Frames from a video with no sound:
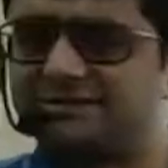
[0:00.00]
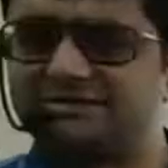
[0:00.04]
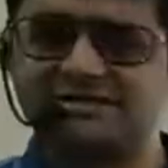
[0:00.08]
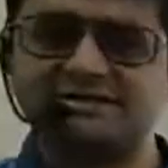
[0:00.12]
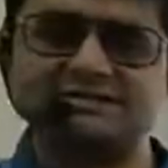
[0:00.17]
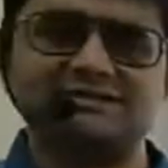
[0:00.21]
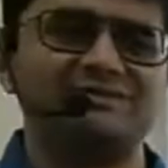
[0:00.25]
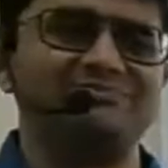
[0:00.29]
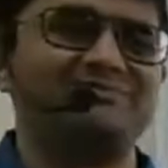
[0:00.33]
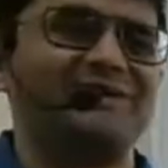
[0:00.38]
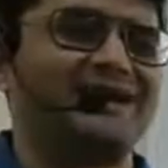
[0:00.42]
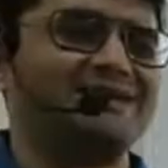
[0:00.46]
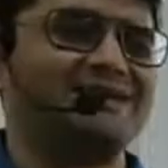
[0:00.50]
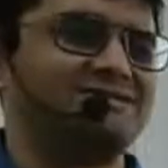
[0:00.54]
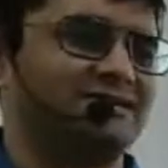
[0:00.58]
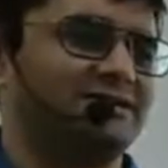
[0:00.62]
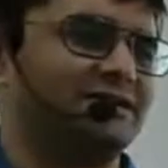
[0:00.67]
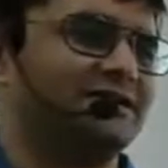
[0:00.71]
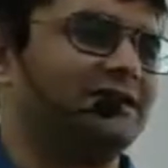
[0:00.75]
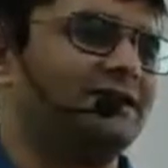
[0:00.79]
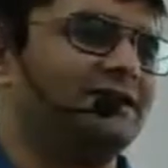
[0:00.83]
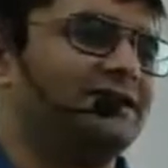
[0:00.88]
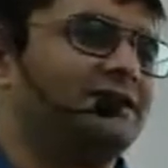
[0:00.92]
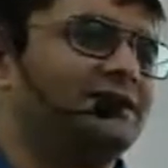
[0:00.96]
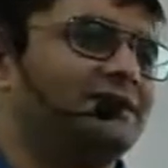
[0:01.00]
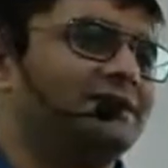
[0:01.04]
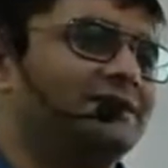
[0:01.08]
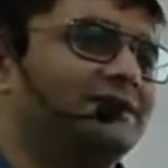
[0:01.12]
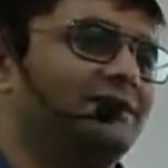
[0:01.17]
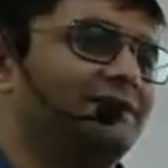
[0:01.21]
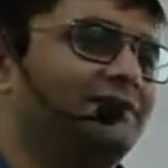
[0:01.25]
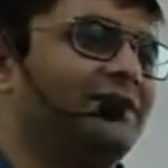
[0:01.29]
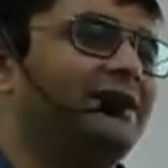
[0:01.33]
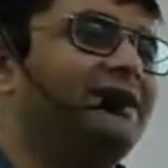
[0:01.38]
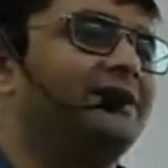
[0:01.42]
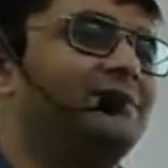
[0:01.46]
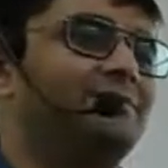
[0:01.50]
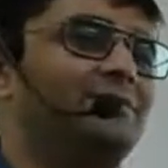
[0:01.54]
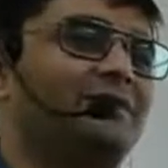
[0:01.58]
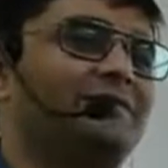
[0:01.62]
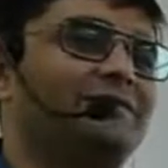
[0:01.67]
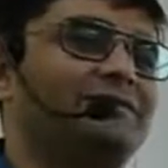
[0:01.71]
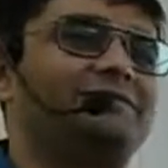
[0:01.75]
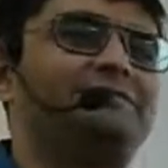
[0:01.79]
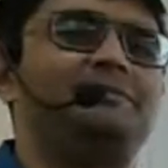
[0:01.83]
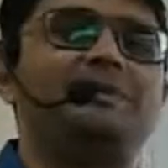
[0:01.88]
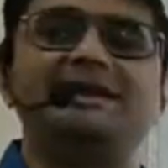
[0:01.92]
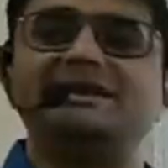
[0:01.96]
Just imagine the freedom of
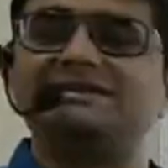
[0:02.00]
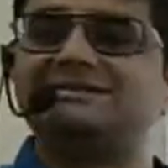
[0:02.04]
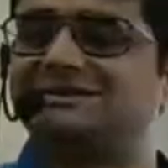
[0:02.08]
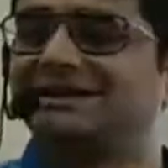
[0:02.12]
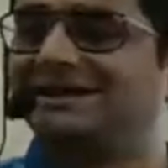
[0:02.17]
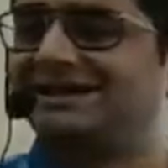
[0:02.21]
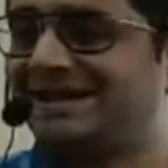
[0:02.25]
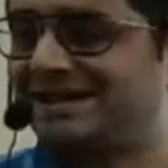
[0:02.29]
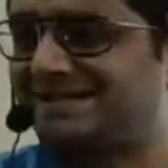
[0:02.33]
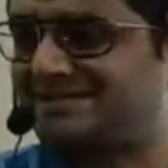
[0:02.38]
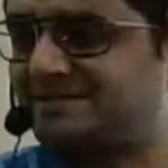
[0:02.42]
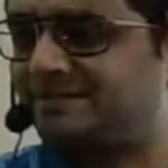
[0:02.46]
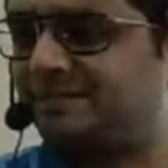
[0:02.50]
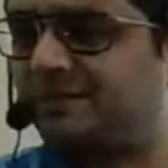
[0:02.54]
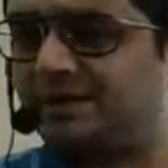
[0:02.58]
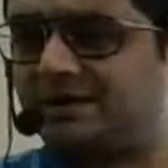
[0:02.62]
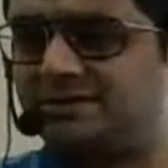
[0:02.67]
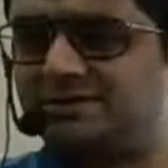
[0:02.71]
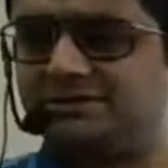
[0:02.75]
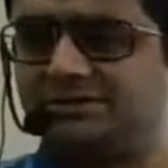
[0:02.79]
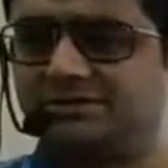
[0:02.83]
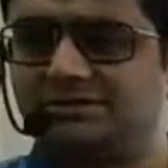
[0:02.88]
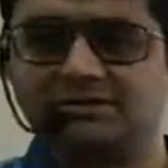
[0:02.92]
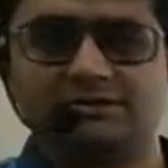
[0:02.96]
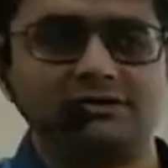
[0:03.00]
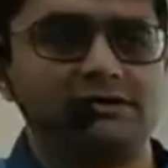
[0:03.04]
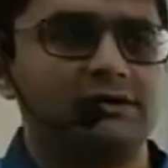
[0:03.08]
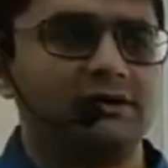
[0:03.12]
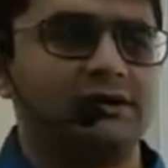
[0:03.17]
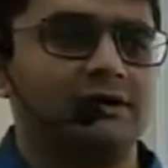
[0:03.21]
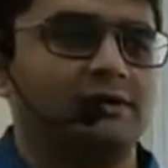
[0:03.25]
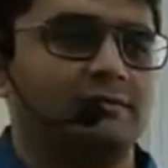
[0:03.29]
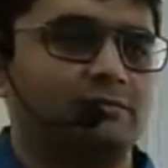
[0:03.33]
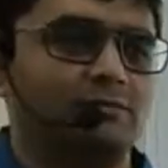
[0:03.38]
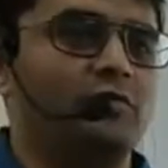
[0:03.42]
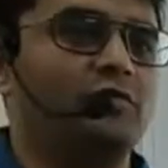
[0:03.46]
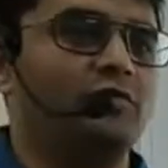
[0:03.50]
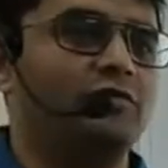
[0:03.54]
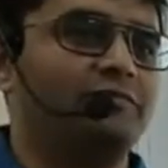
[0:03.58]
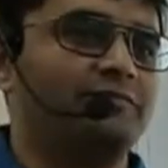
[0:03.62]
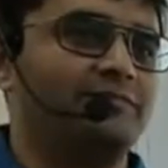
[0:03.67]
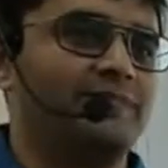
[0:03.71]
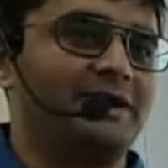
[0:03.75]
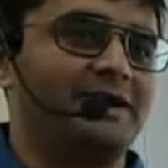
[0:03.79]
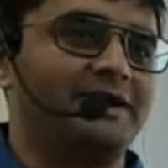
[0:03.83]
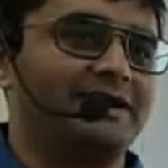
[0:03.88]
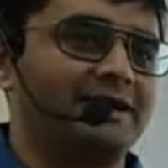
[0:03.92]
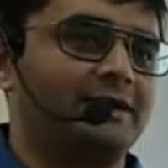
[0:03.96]
speech and expression,
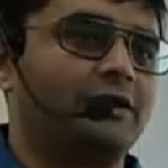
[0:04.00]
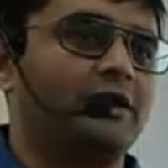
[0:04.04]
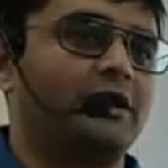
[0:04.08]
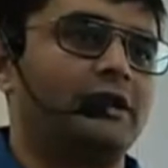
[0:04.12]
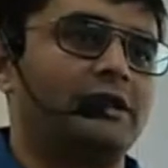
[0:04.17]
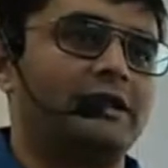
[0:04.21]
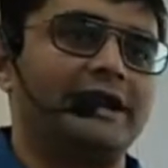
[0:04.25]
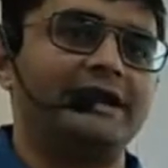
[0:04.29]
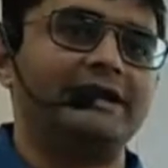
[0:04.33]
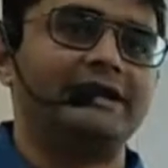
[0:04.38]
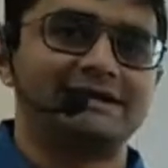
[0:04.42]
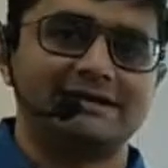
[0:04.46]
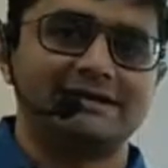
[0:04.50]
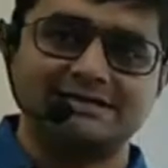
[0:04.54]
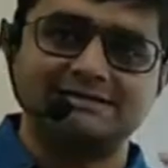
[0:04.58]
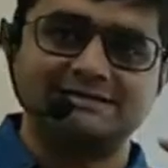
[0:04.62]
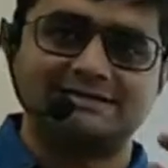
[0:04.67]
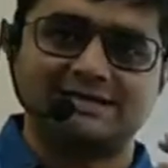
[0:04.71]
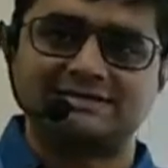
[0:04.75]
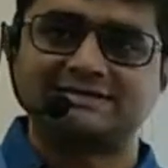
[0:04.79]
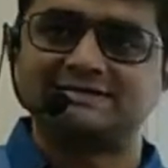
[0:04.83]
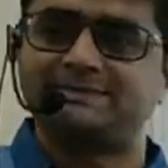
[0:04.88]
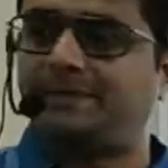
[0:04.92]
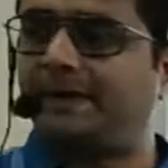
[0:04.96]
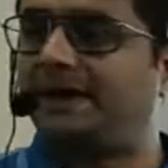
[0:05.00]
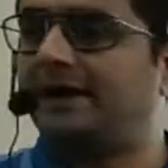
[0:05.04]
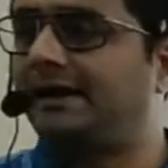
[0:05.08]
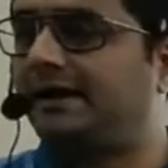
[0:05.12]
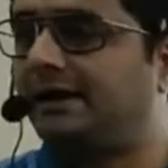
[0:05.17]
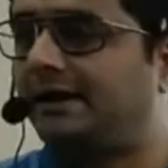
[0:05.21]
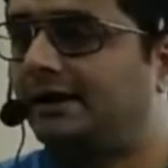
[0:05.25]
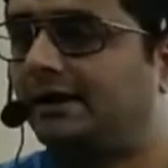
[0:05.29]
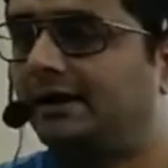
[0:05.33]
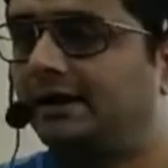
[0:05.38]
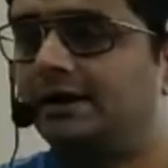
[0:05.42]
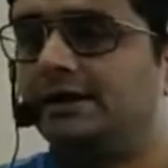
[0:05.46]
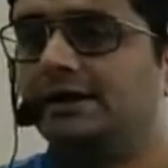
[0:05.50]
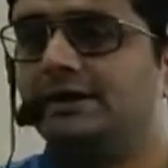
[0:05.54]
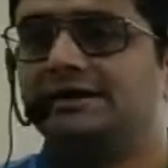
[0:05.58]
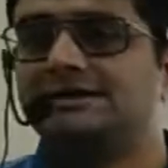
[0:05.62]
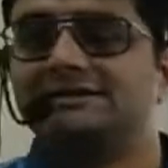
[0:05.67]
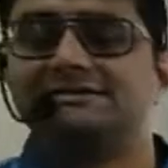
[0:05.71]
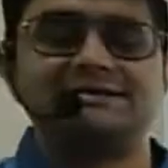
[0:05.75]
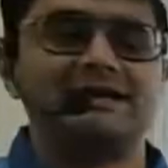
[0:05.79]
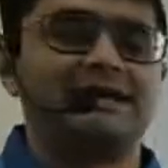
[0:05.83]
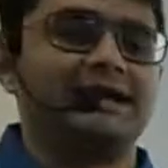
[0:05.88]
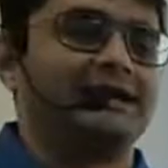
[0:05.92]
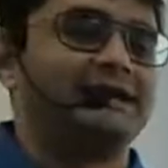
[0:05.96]
movement and all that is suspended.
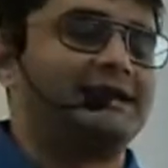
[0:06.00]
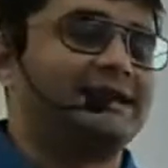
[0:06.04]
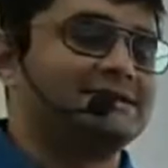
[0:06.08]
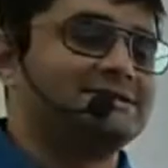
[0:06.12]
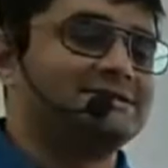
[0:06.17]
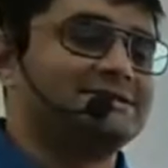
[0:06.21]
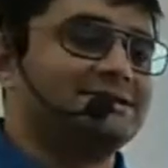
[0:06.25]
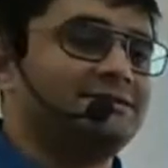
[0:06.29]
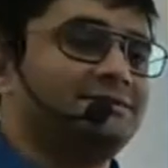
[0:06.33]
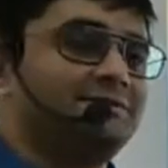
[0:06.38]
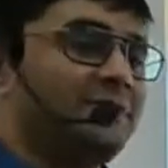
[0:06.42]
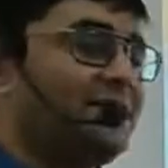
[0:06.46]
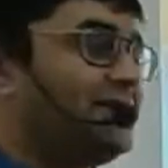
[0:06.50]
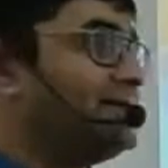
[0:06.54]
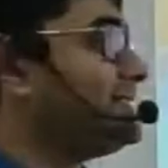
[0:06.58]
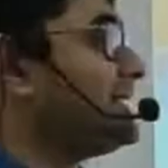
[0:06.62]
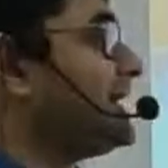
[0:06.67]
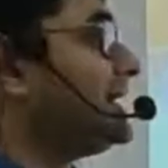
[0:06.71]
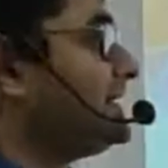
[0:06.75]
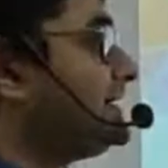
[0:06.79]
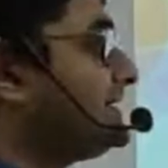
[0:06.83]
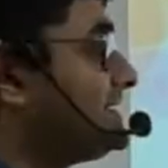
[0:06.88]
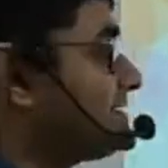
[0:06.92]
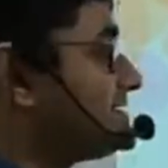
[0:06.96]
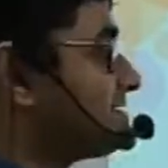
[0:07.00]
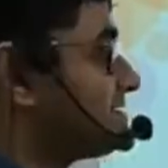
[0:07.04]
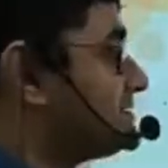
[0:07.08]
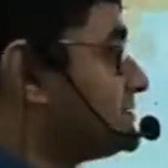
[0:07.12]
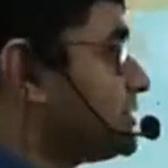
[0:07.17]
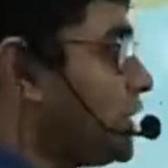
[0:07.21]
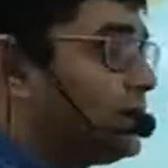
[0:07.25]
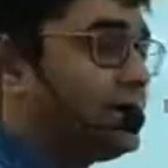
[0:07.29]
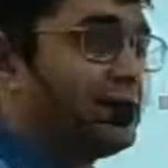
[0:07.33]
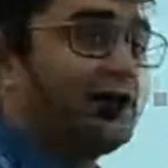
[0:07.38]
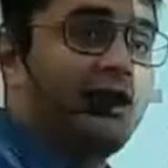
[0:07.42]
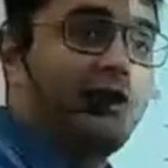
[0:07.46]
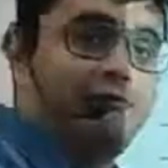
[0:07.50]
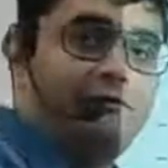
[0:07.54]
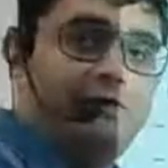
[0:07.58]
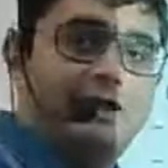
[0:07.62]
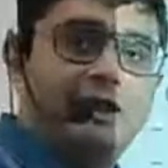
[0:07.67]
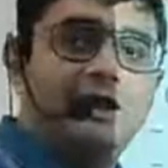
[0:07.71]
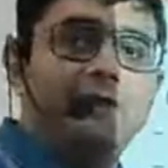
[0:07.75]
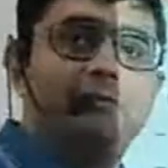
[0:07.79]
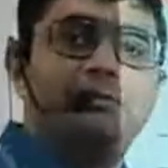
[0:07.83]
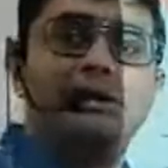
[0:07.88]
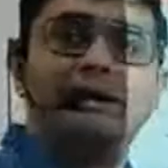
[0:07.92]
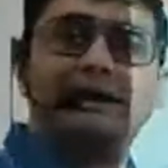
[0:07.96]
See, it doesn't mean that it is not
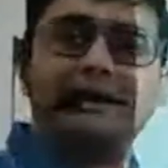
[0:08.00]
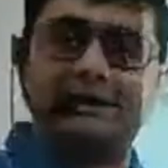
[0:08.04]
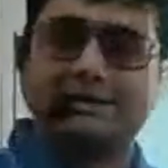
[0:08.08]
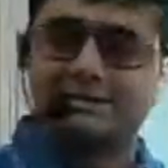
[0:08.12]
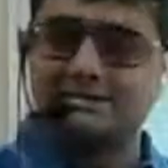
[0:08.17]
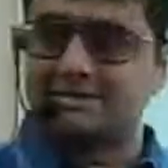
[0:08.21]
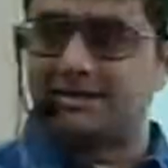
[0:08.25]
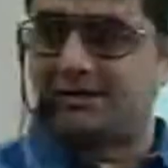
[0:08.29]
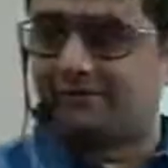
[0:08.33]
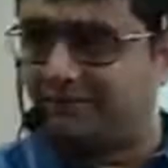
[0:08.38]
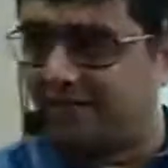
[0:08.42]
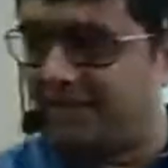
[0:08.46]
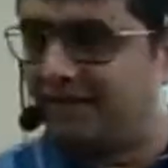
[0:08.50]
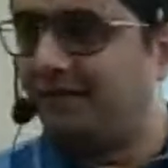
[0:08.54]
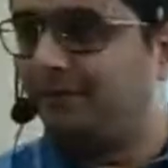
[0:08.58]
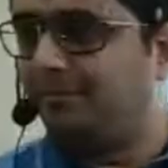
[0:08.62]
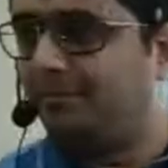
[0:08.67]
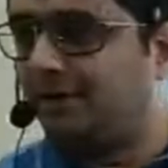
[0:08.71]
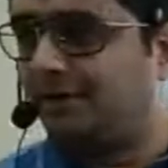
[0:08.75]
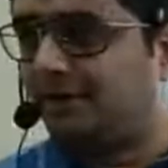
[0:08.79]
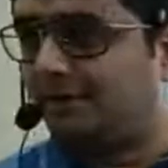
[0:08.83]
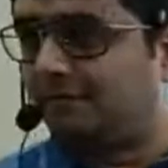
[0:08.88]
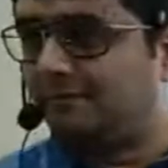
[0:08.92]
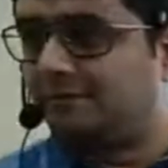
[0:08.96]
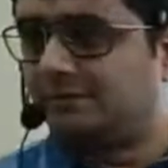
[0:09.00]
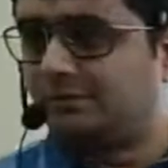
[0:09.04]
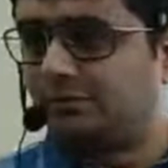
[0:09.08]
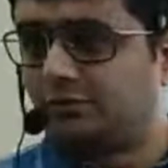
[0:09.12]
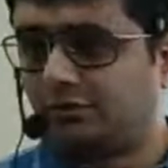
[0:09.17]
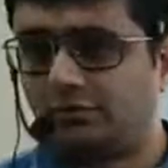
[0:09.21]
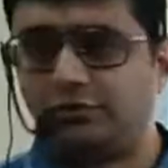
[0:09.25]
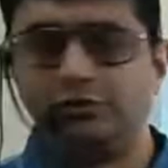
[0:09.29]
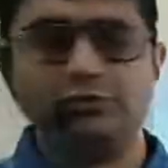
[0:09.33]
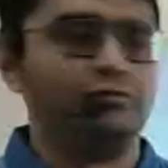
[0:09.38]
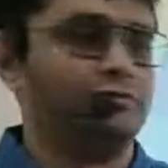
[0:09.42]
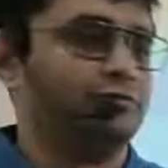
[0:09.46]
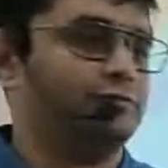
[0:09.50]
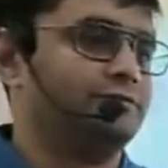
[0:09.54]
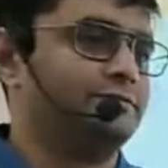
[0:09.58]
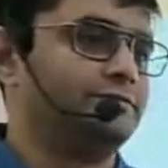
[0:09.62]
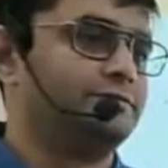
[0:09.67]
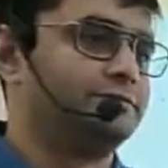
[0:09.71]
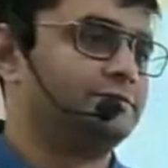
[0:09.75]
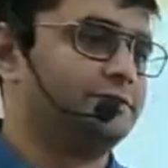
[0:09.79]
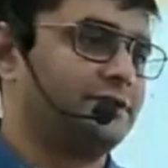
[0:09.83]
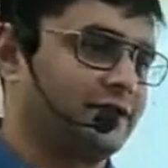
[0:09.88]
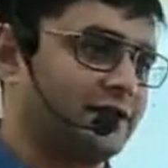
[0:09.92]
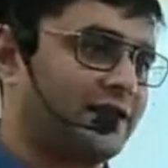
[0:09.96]
available. It is available to you.
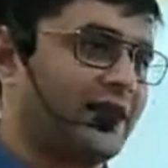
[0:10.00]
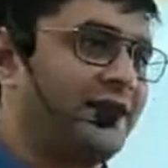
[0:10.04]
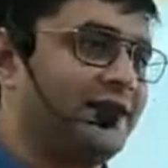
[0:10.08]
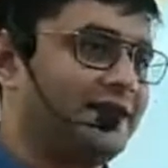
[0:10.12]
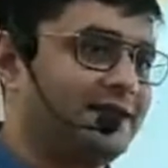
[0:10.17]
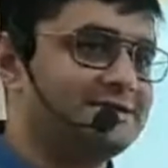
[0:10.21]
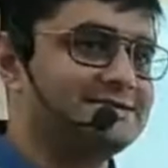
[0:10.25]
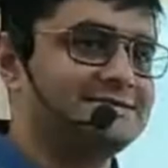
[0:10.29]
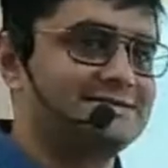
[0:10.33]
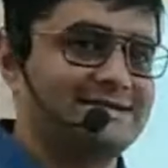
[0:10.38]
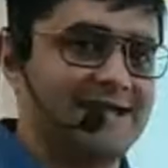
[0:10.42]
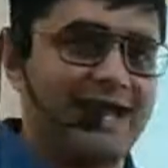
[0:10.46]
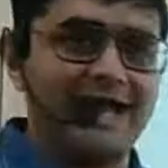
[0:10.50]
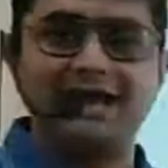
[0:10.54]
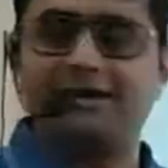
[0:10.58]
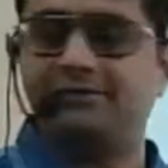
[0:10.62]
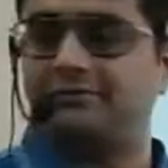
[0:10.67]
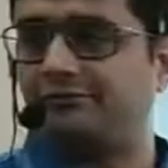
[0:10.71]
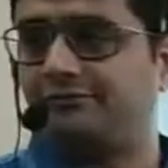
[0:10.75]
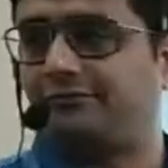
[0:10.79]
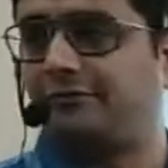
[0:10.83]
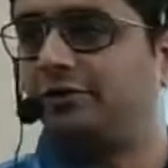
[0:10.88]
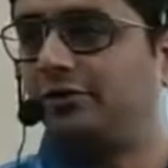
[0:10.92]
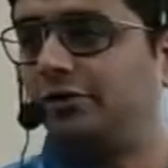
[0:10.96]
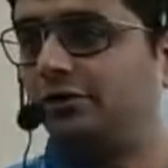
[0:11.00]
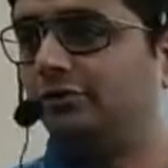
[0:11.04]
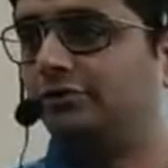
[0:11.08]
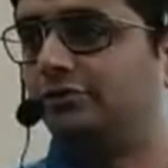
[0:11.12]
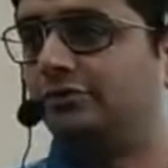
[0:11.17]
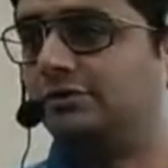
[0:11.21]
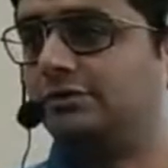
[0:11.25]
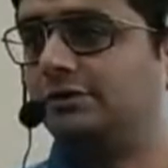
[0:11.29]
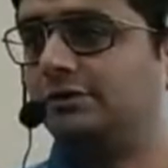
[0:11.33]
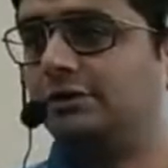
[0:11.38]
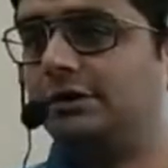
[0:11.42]
The right is there for you.